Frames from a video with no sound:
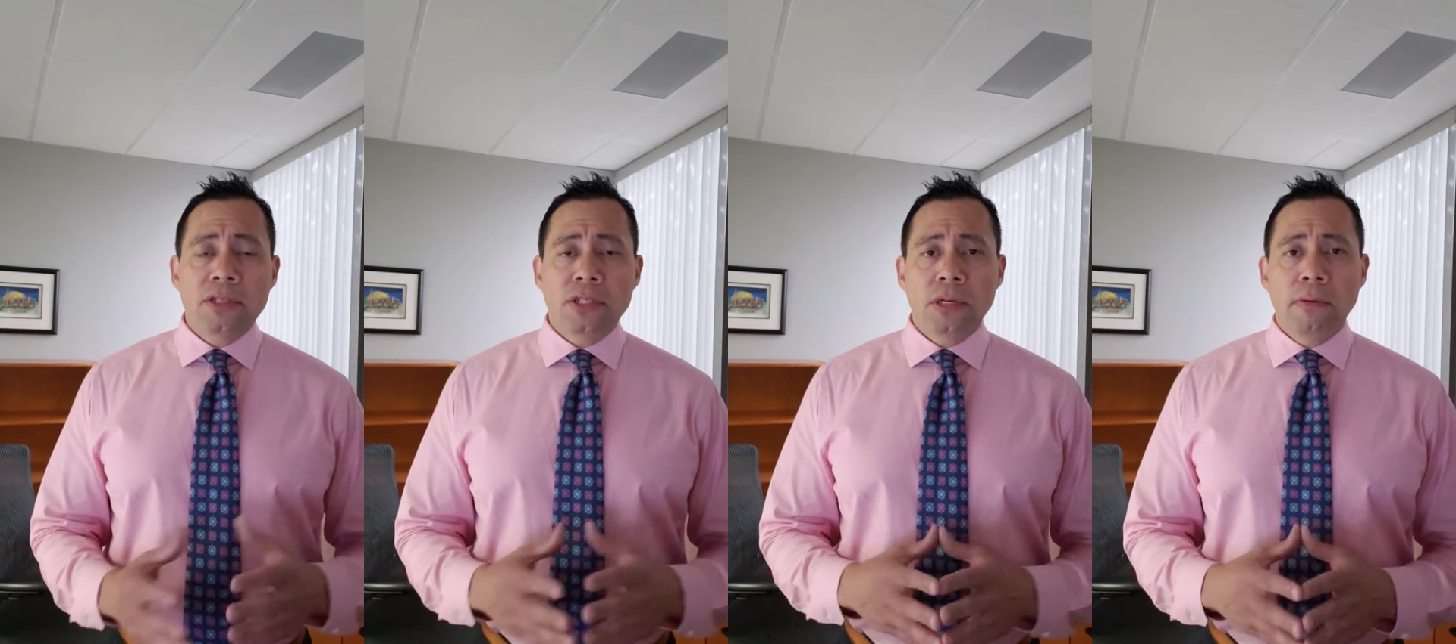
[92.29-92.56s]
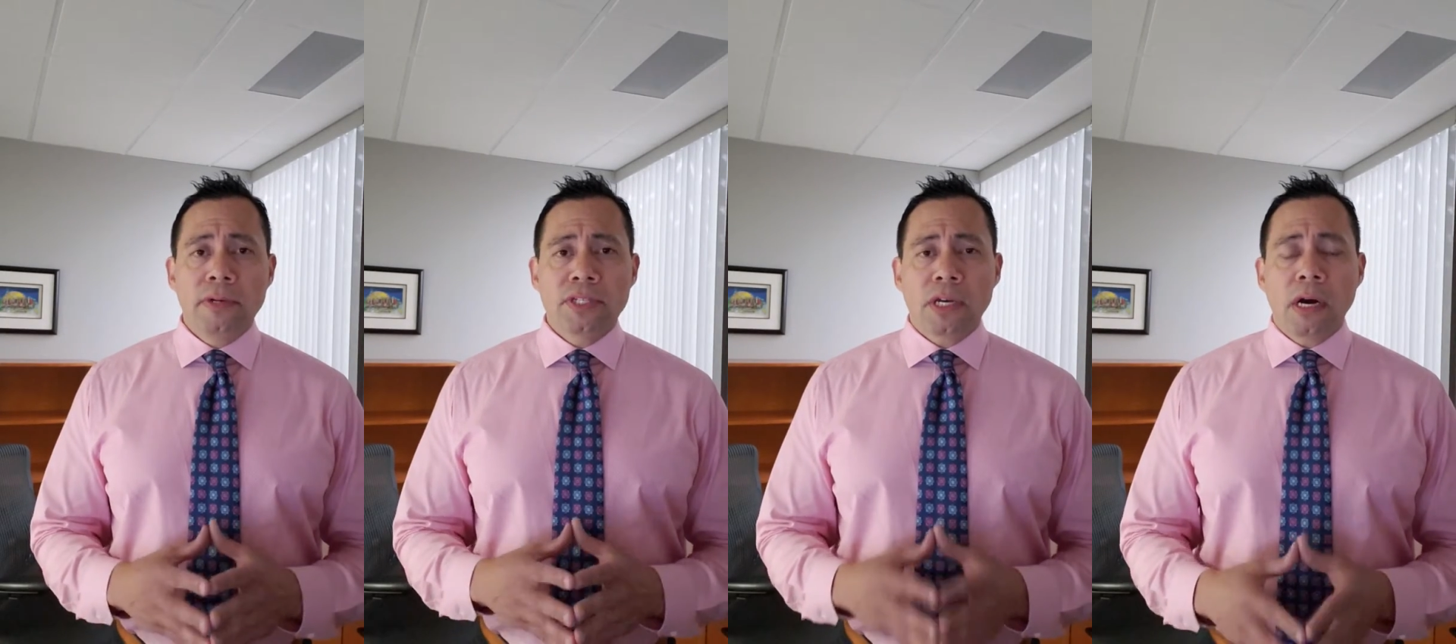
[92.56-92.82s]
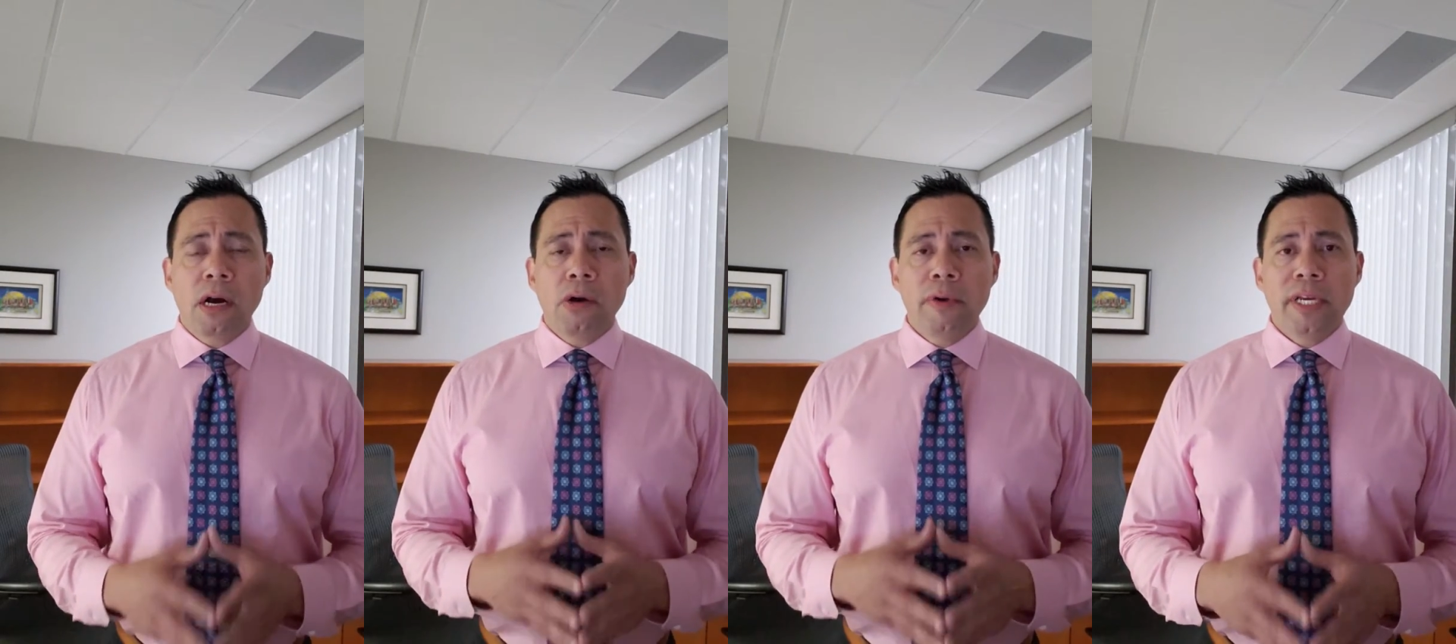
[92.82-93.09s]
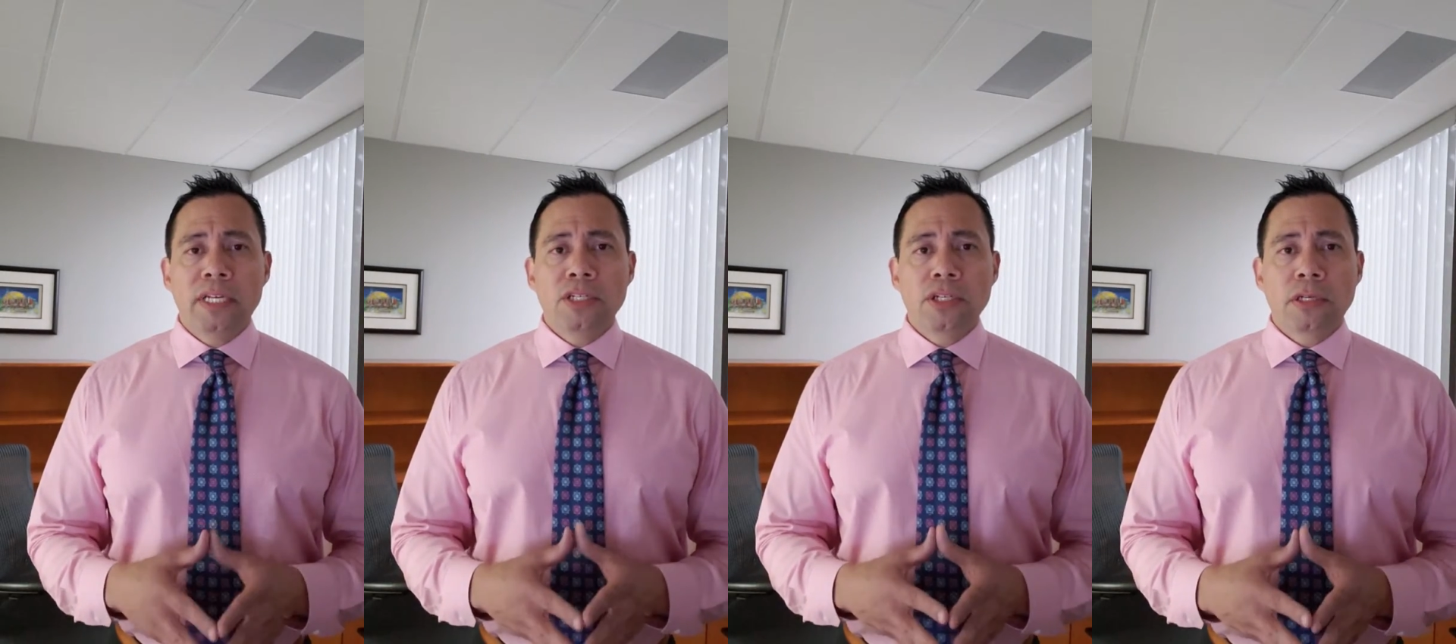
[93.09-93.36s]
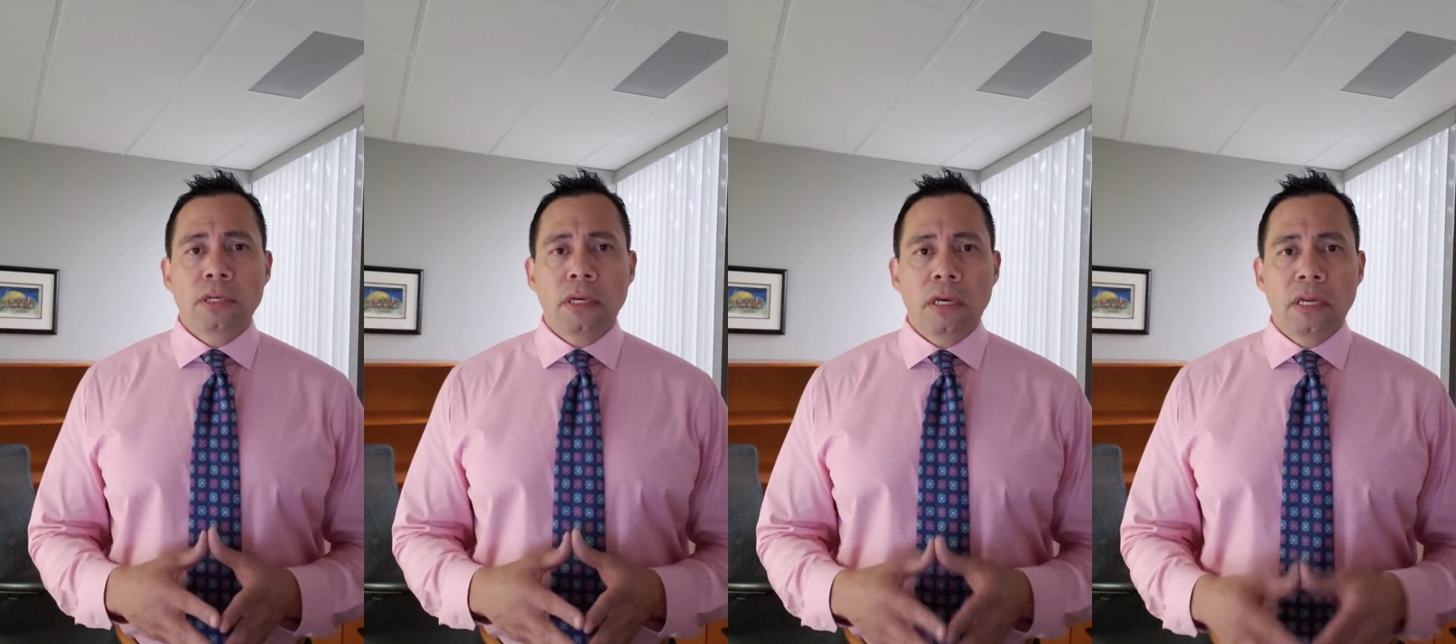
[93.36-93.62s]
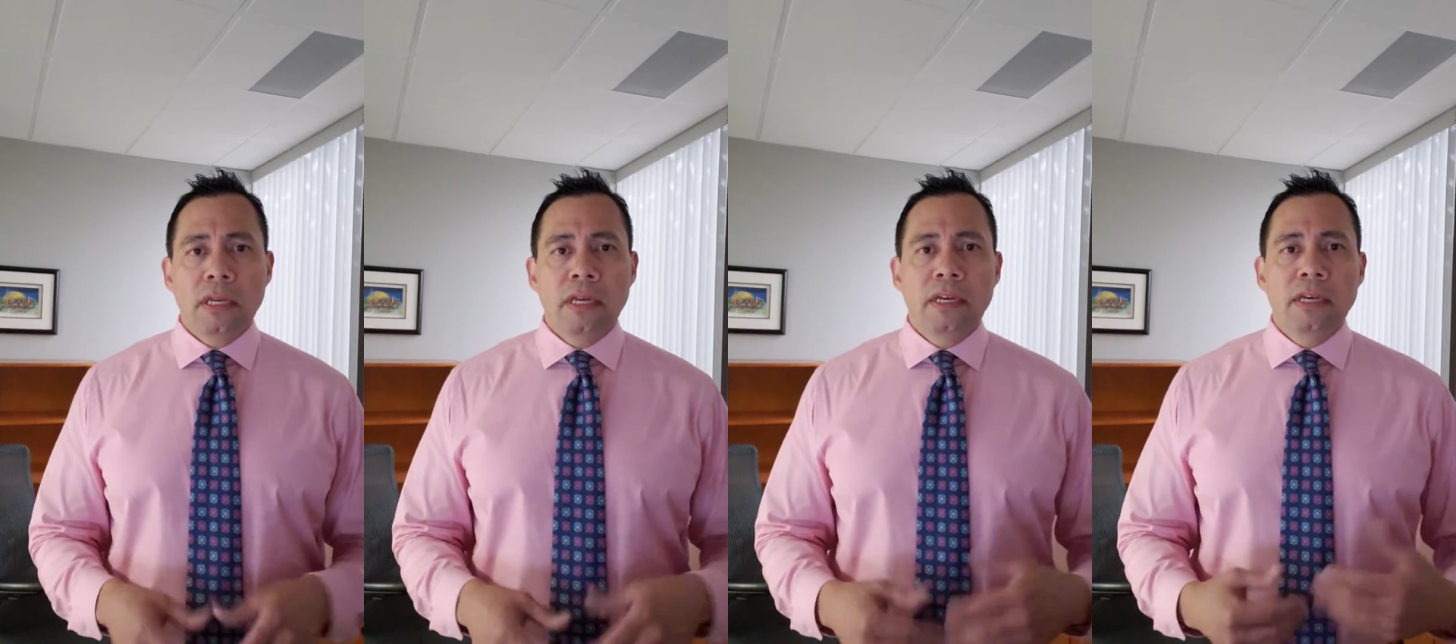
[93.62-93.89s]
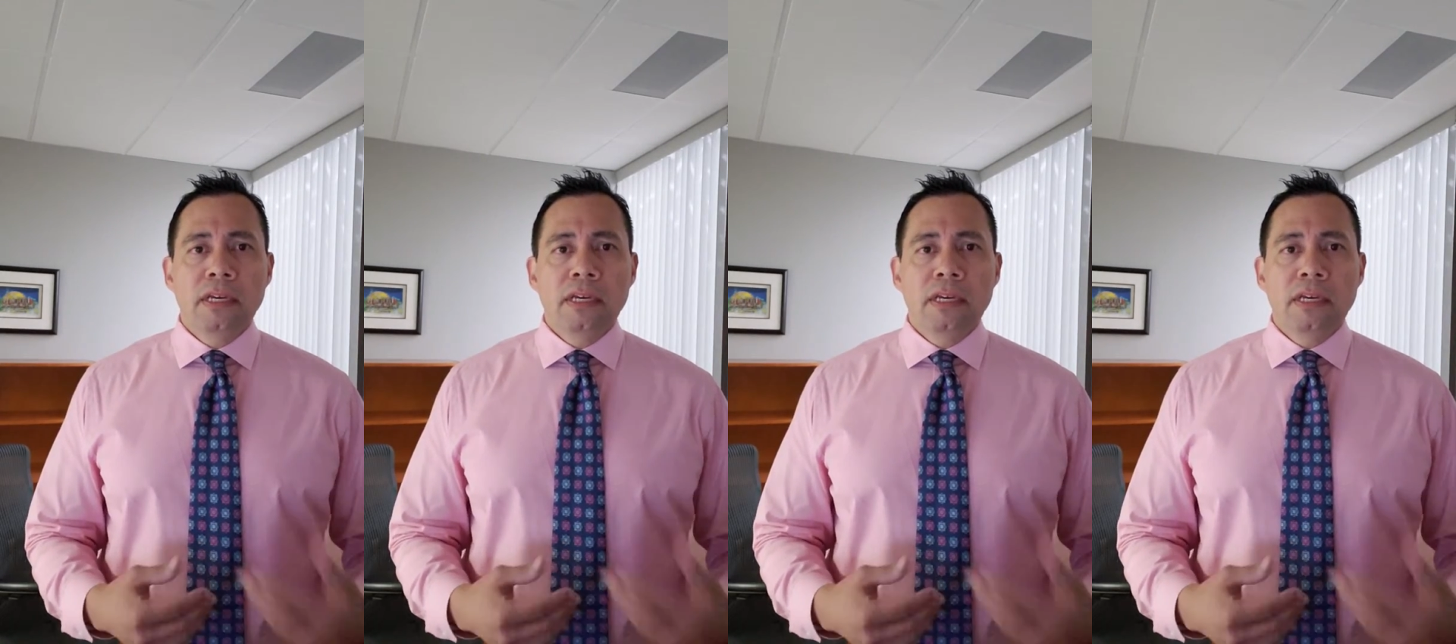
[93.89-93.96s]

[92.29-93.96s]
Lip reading: So it's always good